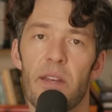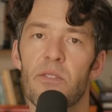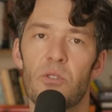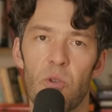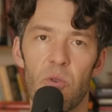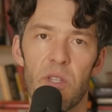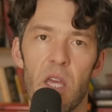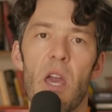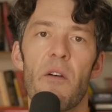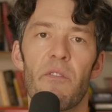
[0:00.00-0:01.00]
That's
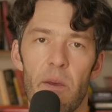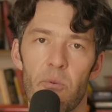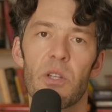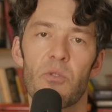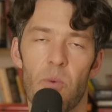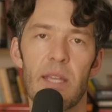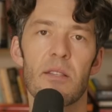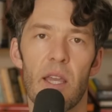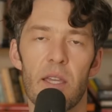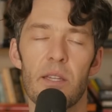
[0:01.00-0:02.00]
Tuesday, February
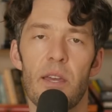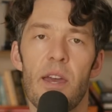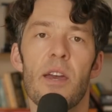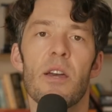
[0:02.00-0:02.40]
22nd.